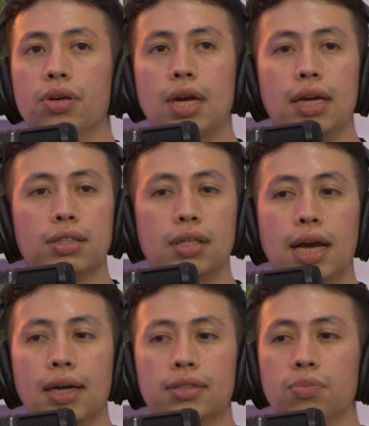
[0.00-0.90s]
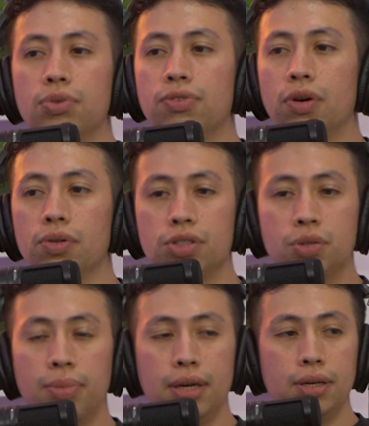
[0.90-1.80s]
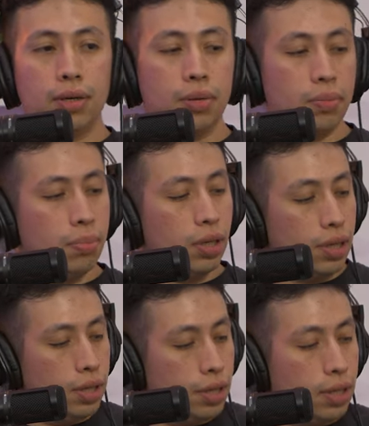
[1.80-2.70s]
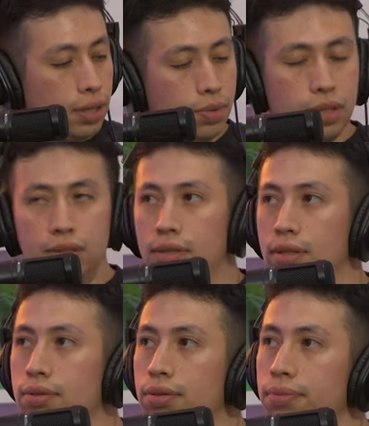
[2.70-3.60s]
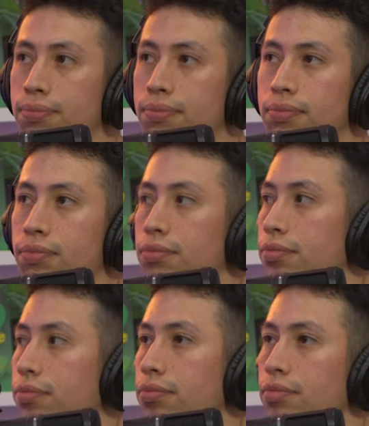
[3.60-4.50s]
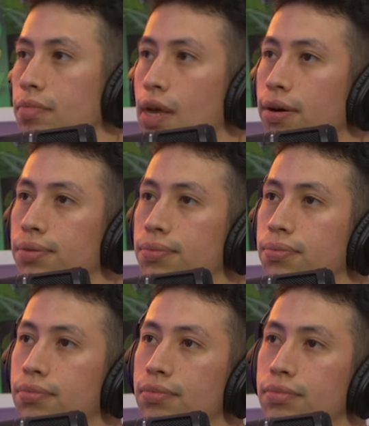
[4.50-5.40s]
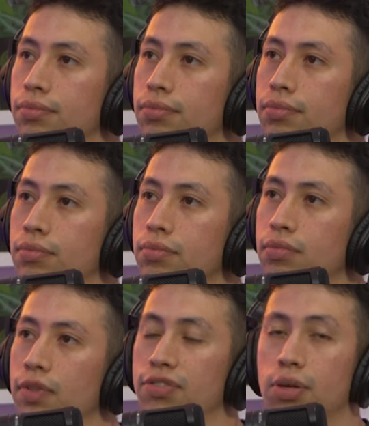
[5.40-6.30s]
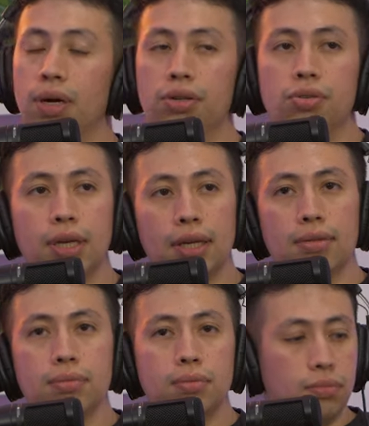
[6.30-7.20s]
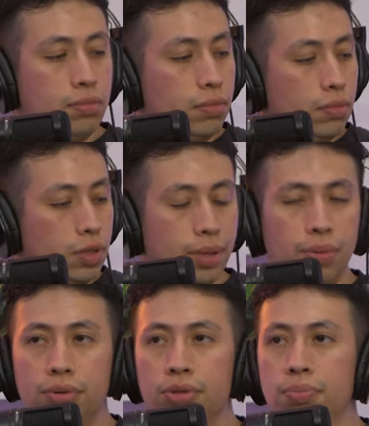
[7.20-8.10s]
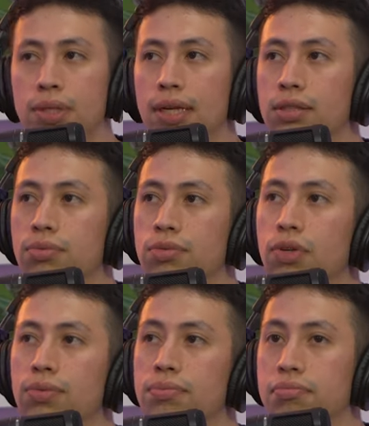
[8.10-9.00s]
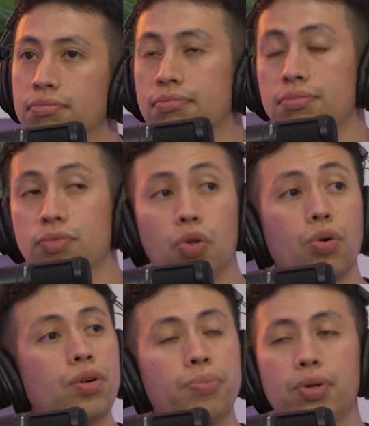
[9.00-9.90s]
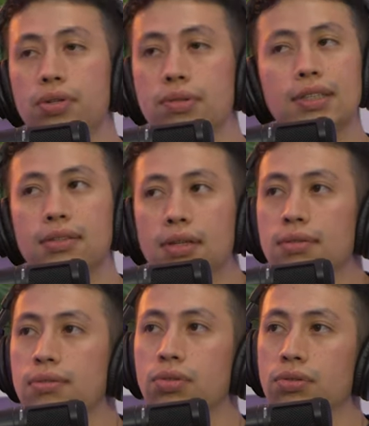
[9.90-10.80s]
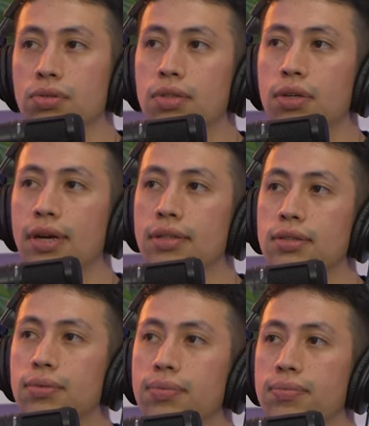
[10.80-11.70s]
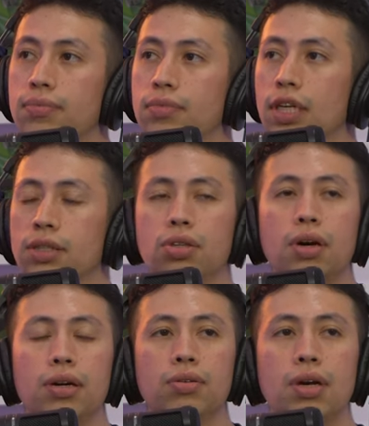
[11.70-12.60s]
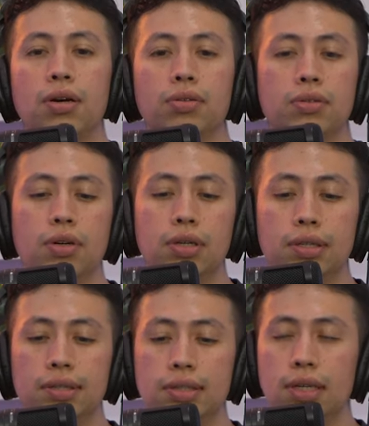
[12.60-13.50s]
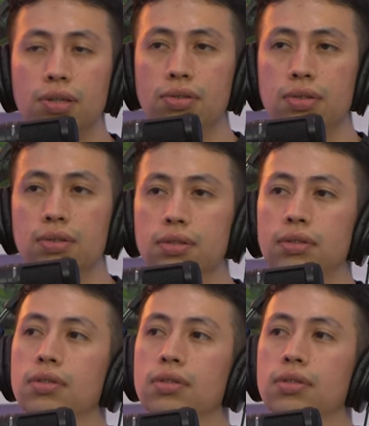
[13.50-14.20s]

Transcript: you could actually hack someone's phone just by uh, plugging in like one of these things. Oh yeah. Now, if somehow you get to be able to just put that in someone's phone or a computer, that's done. You you're hacked. I just don't. I don't know how hard it is to get those things,